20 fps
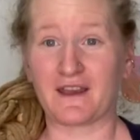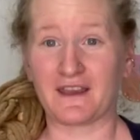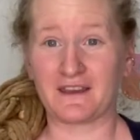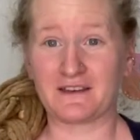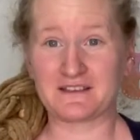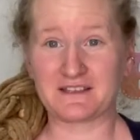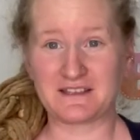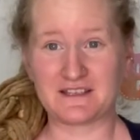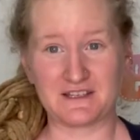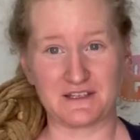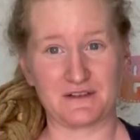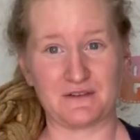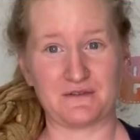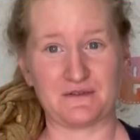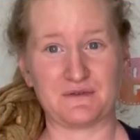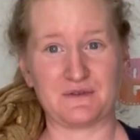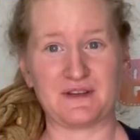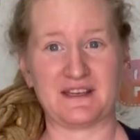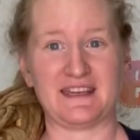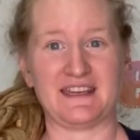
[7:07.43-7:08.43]
you to
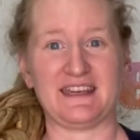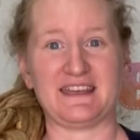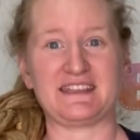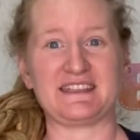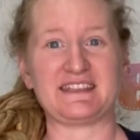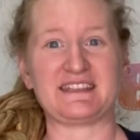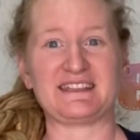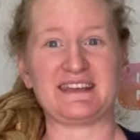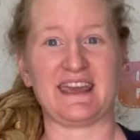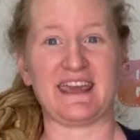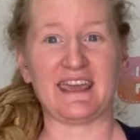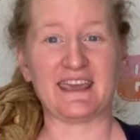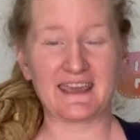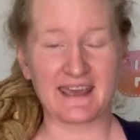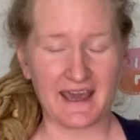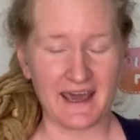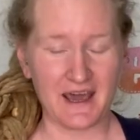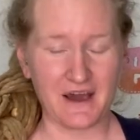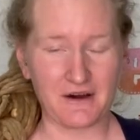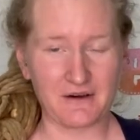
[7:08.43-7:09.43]
do is take
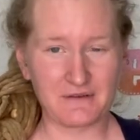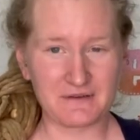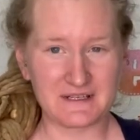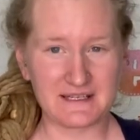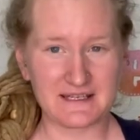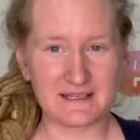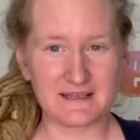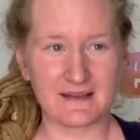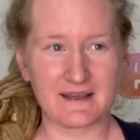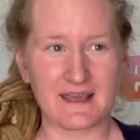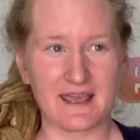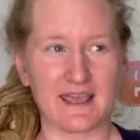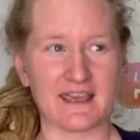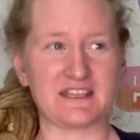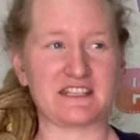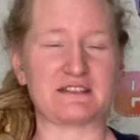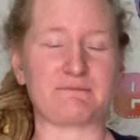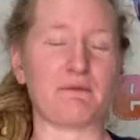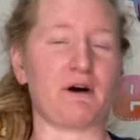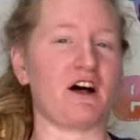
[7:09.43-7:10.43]
out a
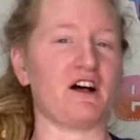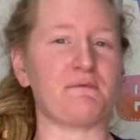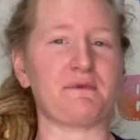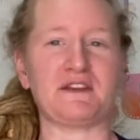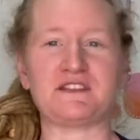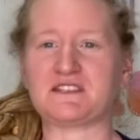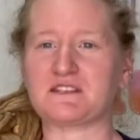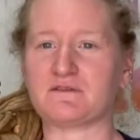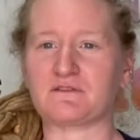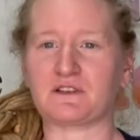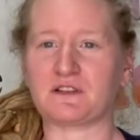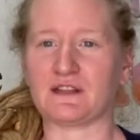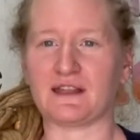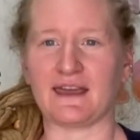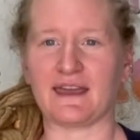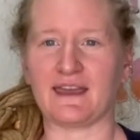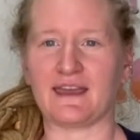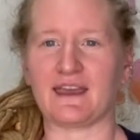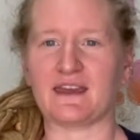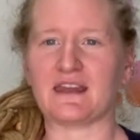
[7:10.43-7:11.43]
small piece of
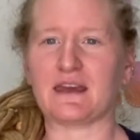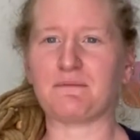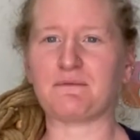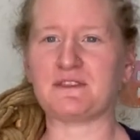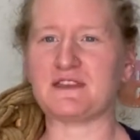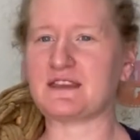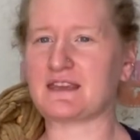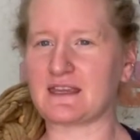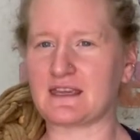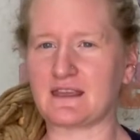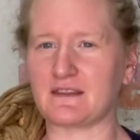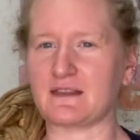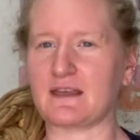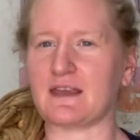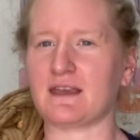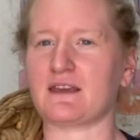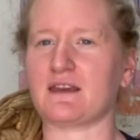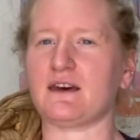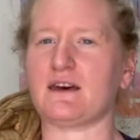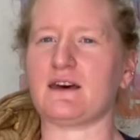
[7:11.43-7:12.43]
clay, and I'm thinking
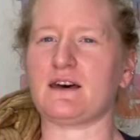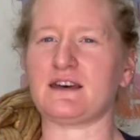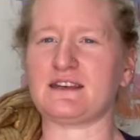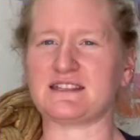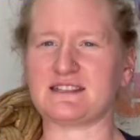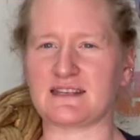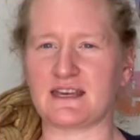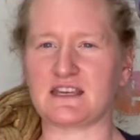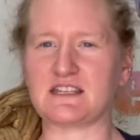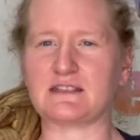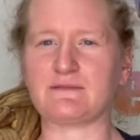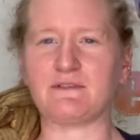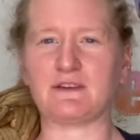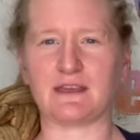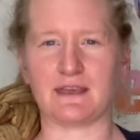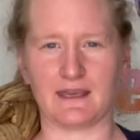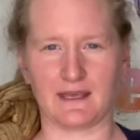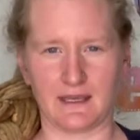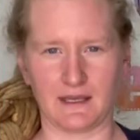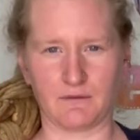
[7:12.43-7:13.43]
like a size of a
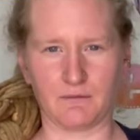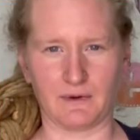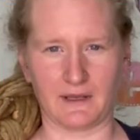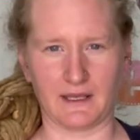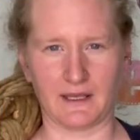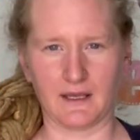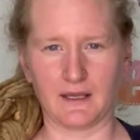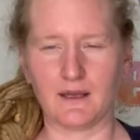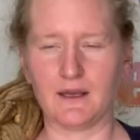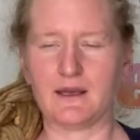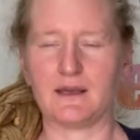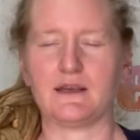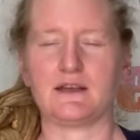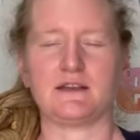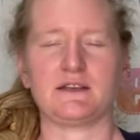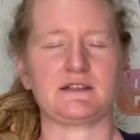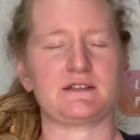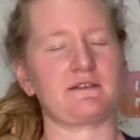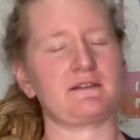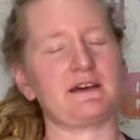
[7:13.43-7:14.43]
kiwi.
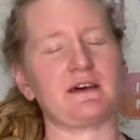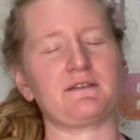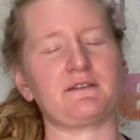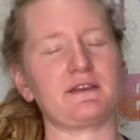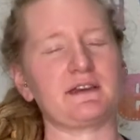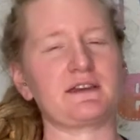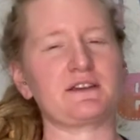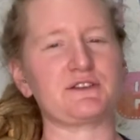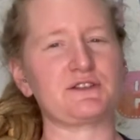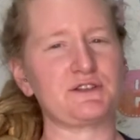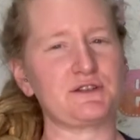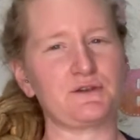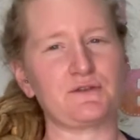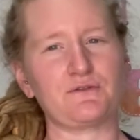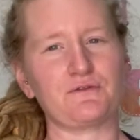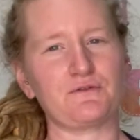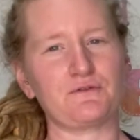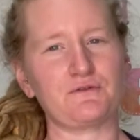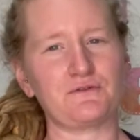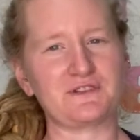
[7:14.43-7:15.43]
So nothing
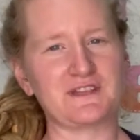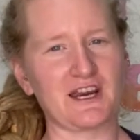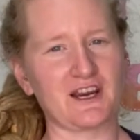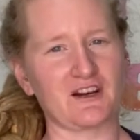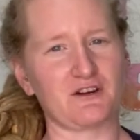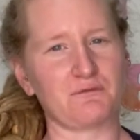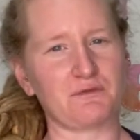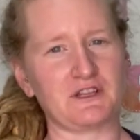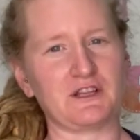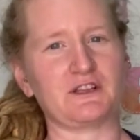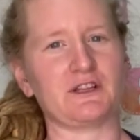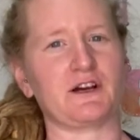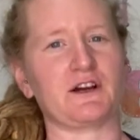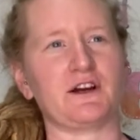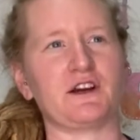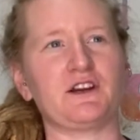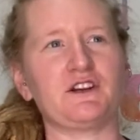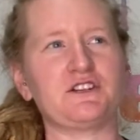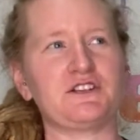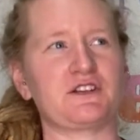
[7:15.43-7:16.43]
too terribly
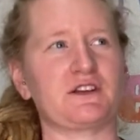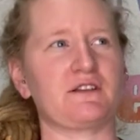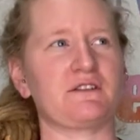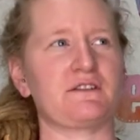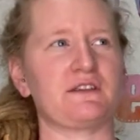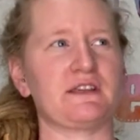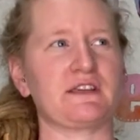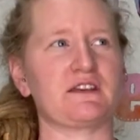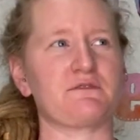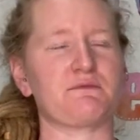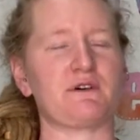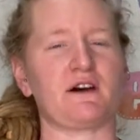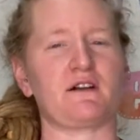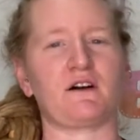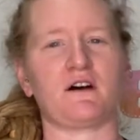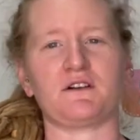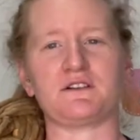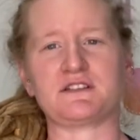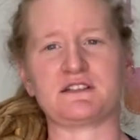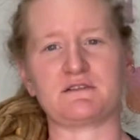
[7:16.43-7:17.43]
large. You can think about
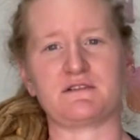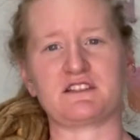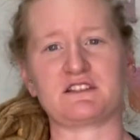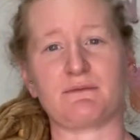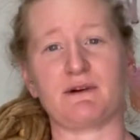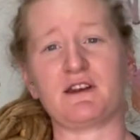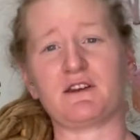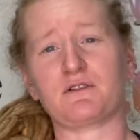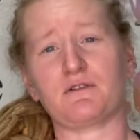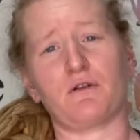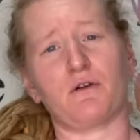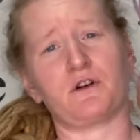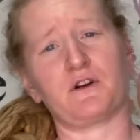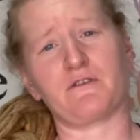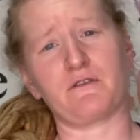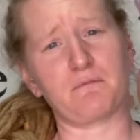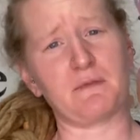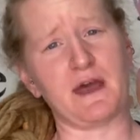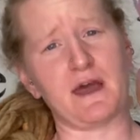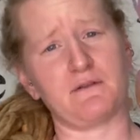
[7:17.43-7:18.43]
also, it's about
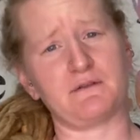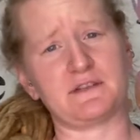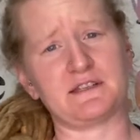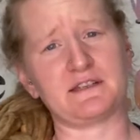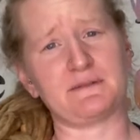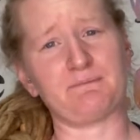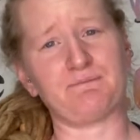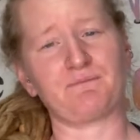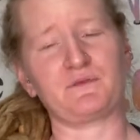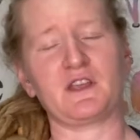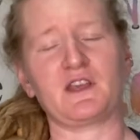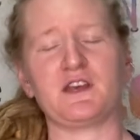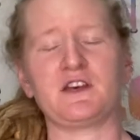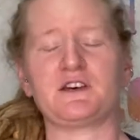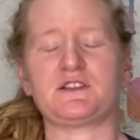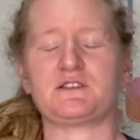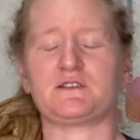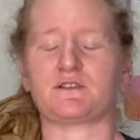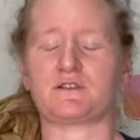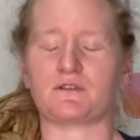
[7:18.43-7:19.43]
1/4 pound.
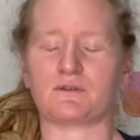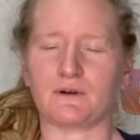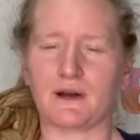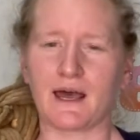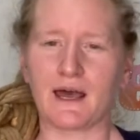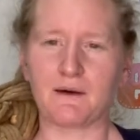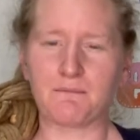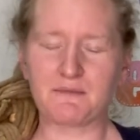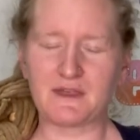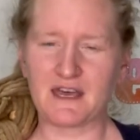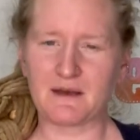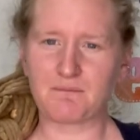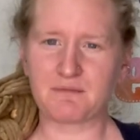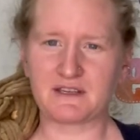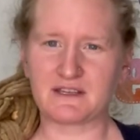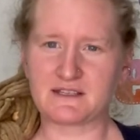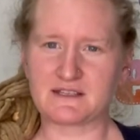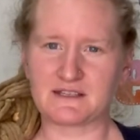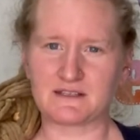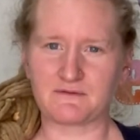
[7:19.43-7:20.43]
So grab that
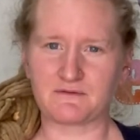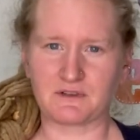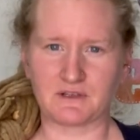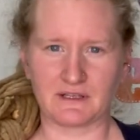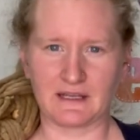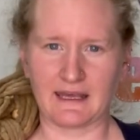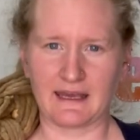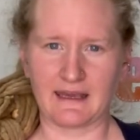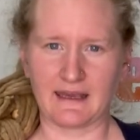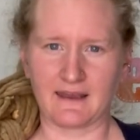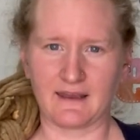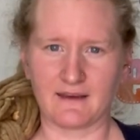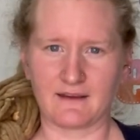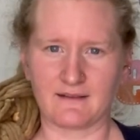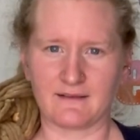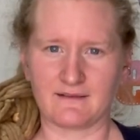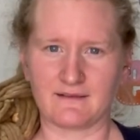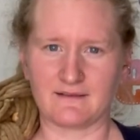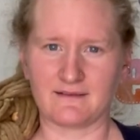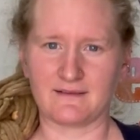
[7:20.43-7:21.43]
piece of clay
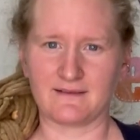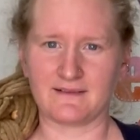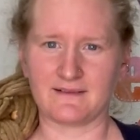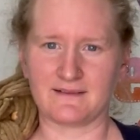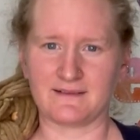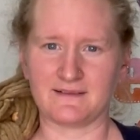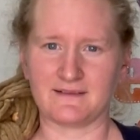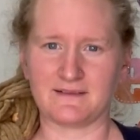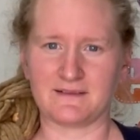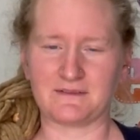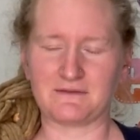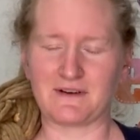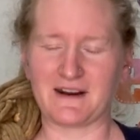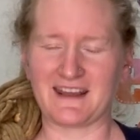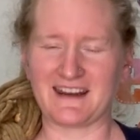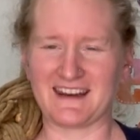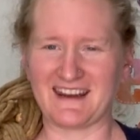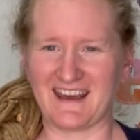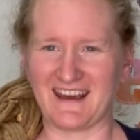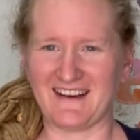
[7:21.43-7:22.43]

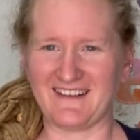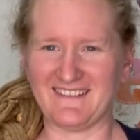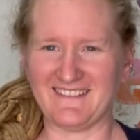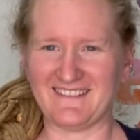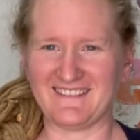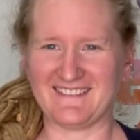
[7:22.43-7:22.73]
right now.